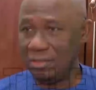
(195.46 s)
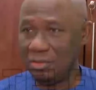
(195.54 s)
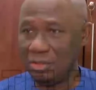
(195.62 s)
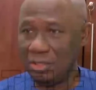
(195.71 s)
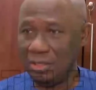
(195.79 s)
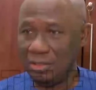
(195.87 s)
the
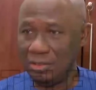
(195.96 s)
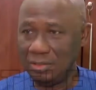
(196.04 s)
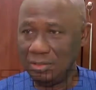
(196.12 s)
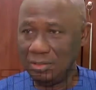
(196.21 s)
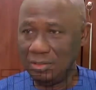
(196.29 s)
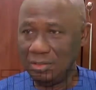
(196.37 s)

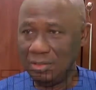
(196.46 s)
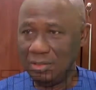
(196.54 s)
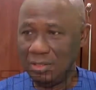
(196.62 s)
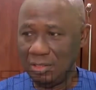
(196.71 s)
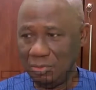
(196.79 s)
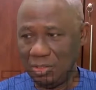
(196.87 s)
challenges,
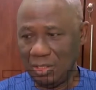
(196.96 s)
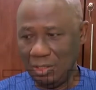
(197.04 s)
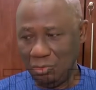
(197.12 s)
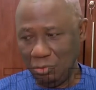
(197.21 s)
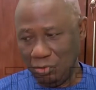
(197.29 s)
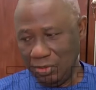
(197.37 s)
especially
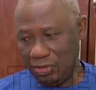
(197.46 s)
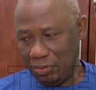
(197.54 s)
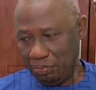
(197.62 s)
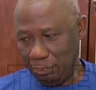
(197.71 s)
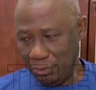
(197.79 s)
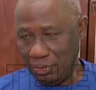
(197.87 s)
during this
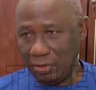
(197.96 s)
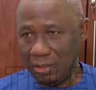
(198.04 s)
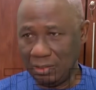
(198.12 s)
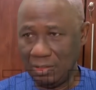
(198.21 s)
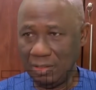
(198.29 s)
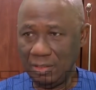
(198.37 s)
period
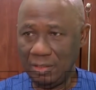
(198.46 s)
that